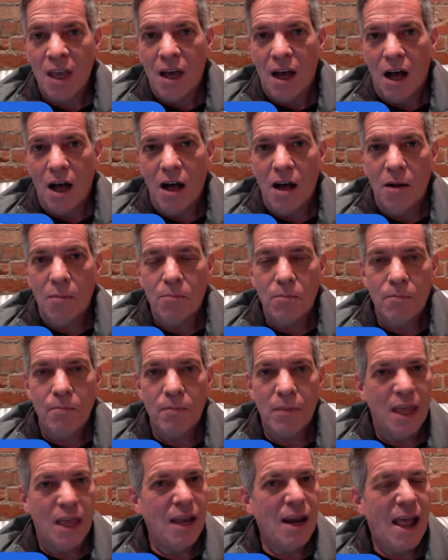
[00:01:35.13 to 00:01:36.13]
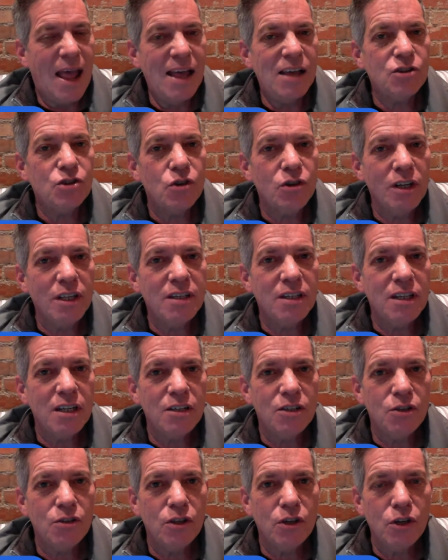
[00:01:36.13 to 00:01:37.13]
And as you're listening
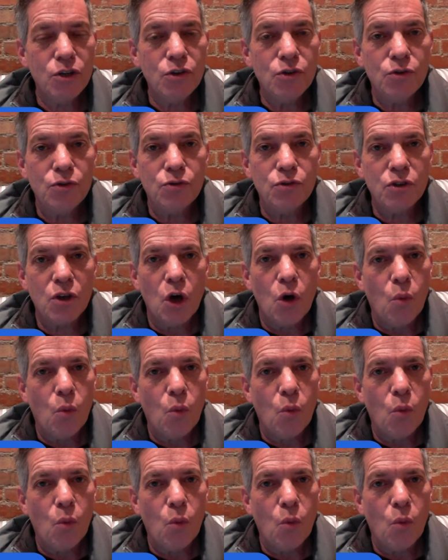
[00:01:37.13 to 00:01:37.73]
to the news,